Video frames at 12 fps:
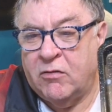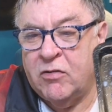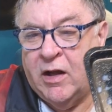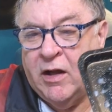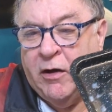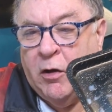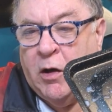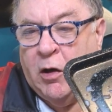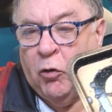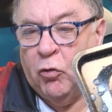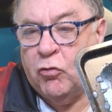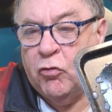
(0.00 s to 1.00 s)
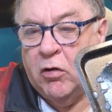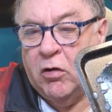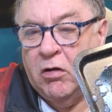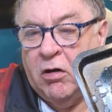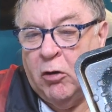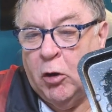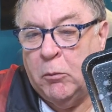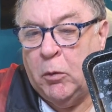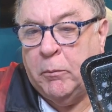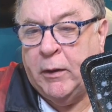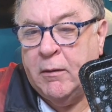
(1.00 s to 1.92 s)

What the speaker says: Like I said, I know it looks horrible,